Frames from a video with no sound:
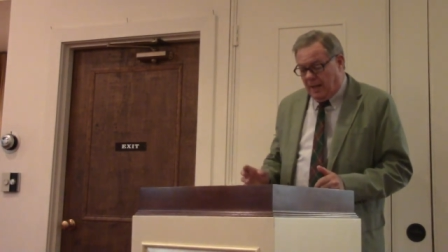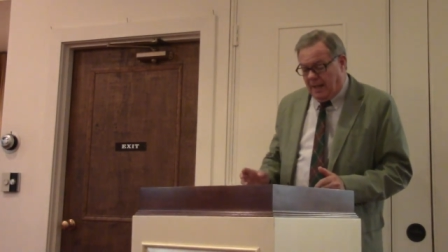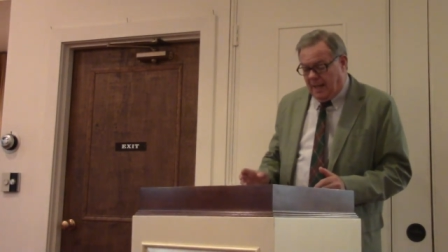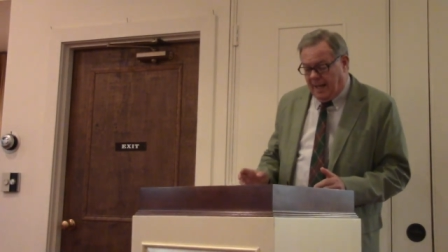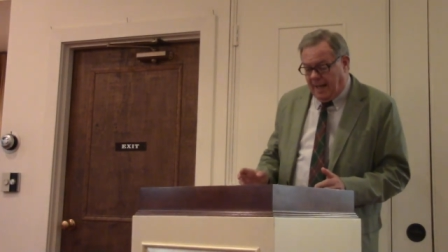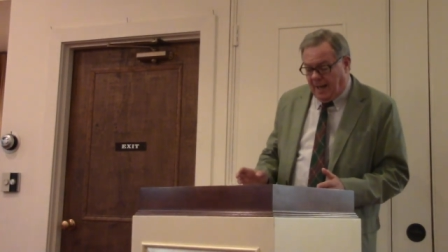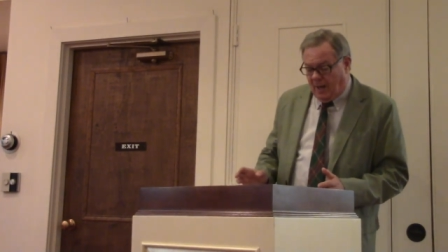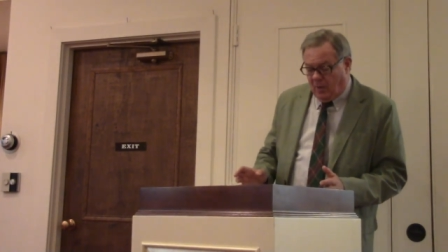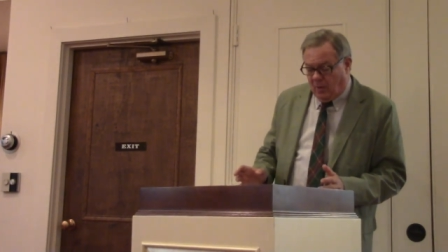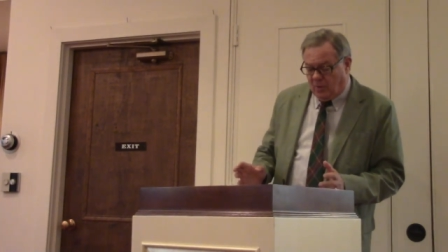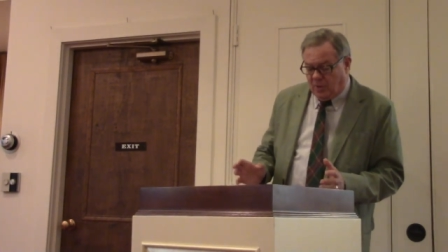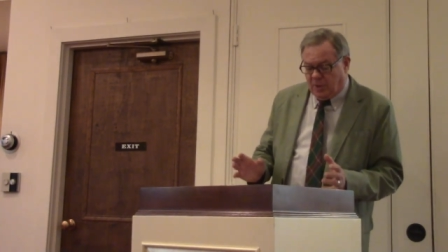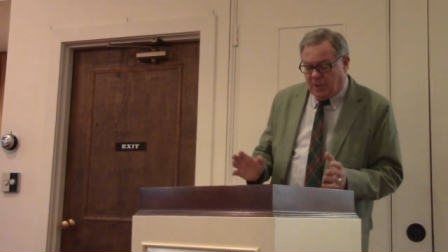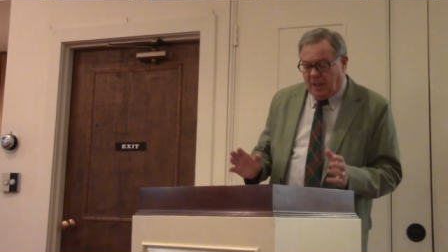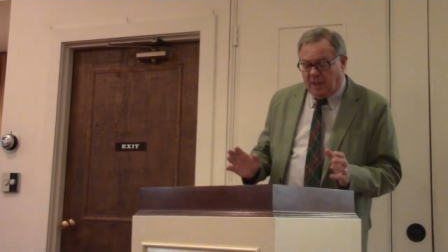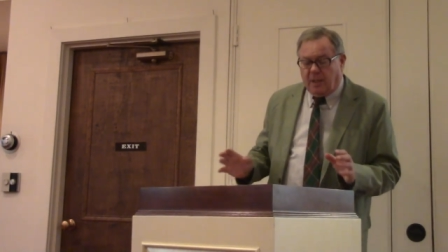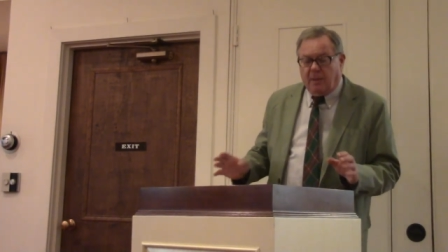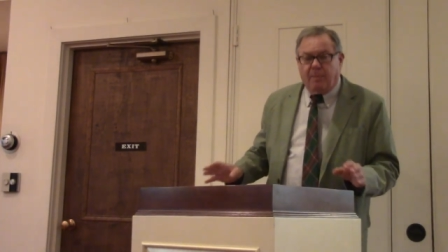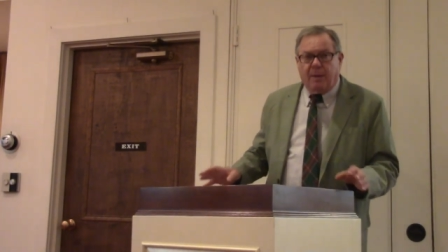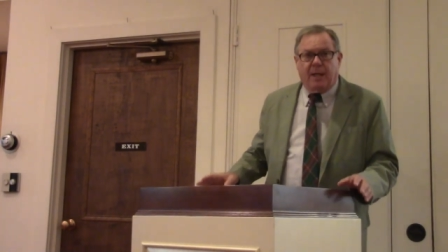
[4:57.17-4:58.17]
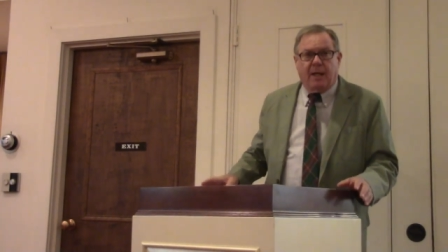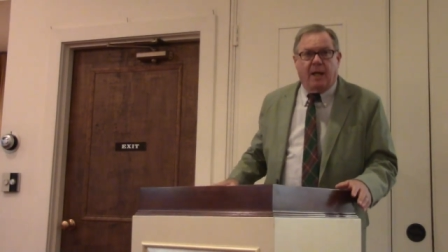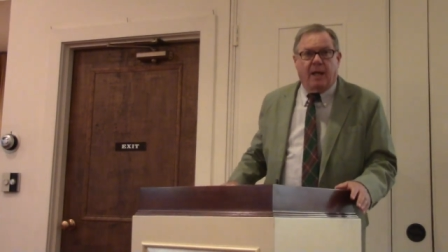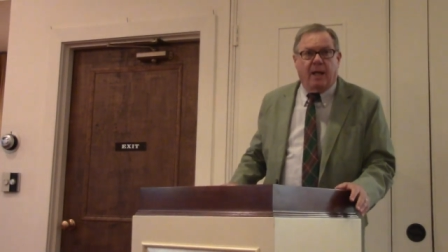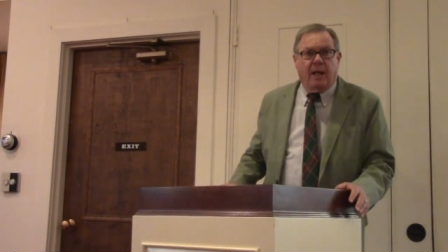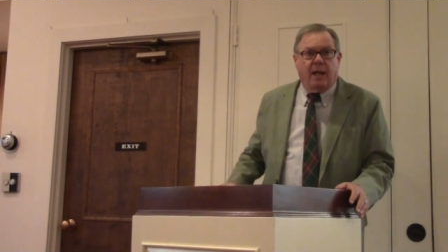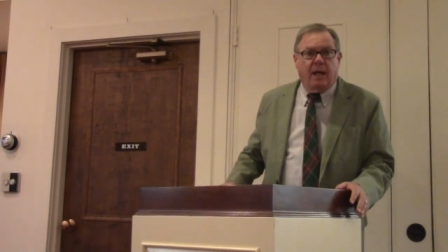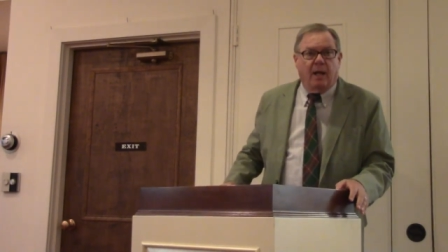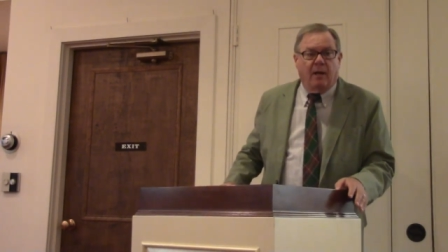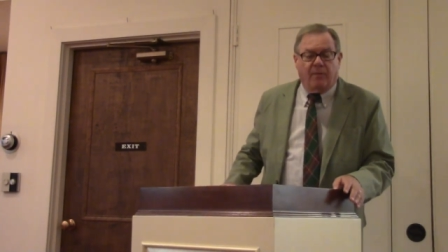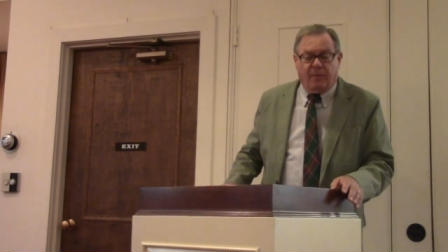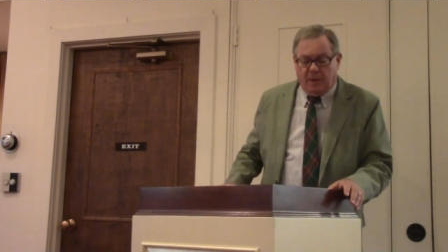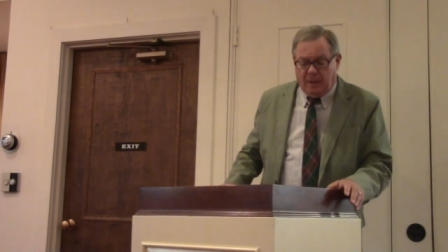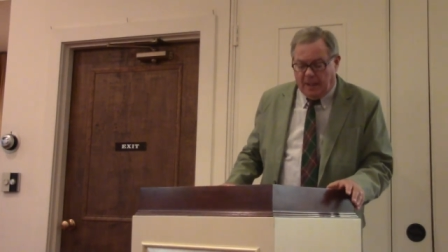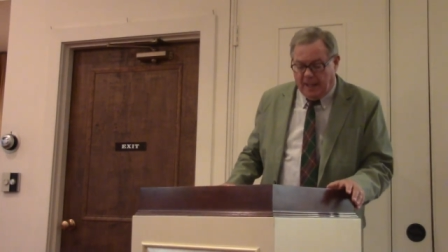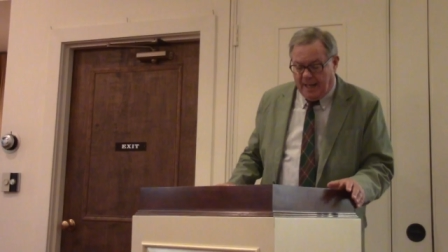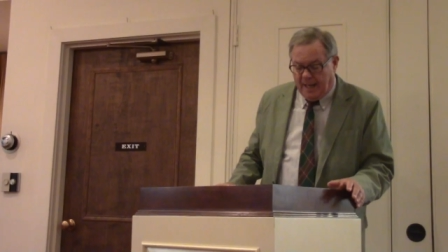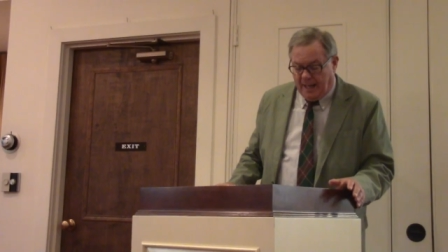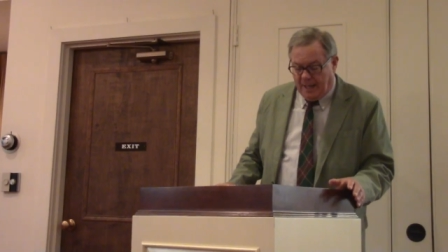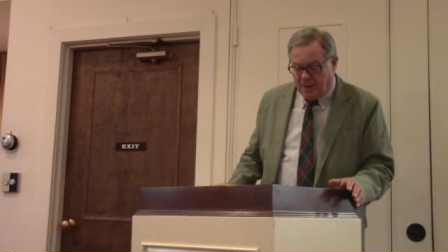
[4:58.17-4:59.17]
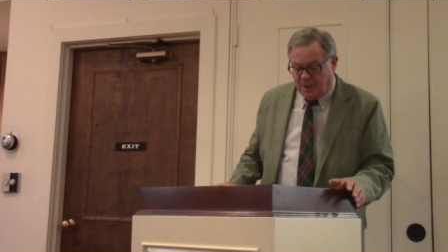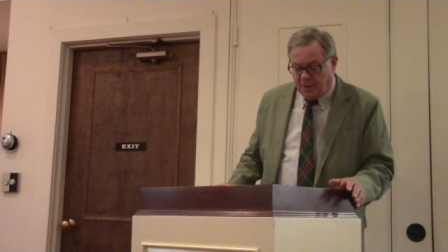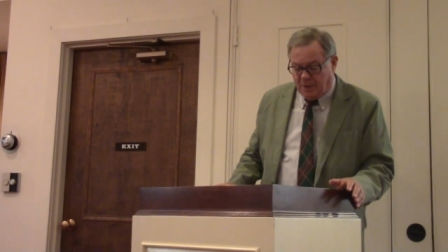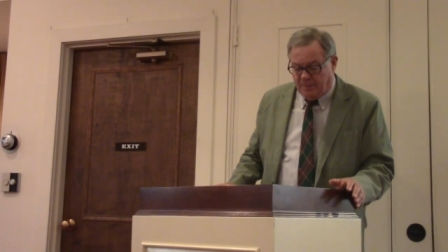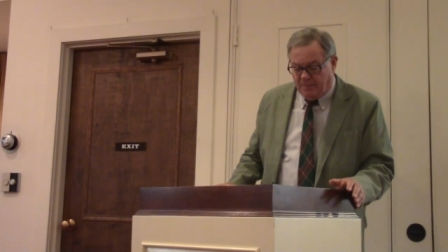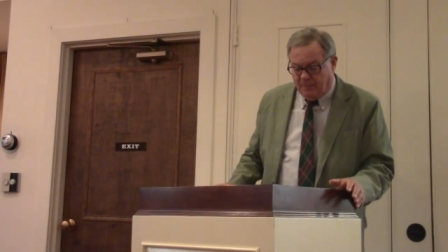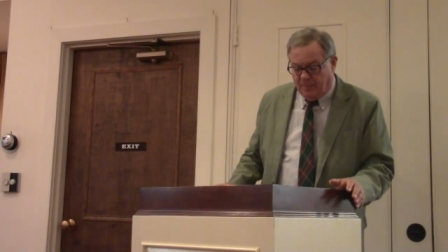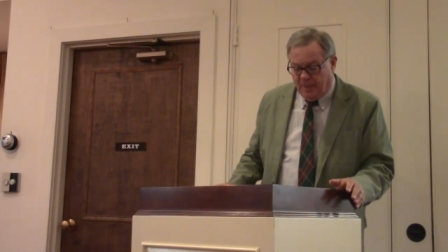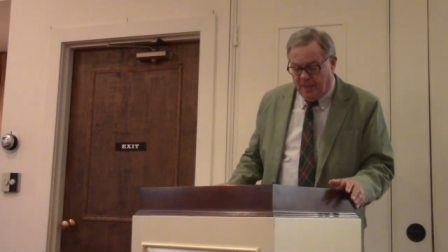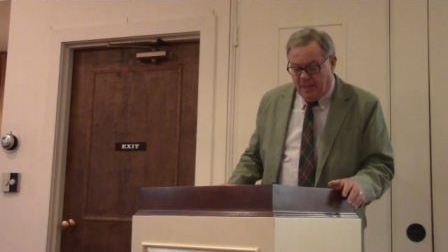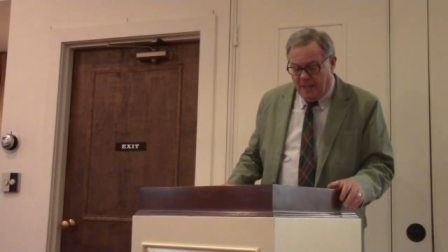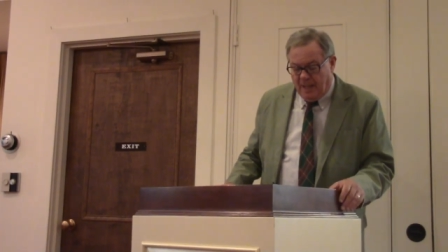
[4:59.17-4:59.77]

announced at the beginning of class.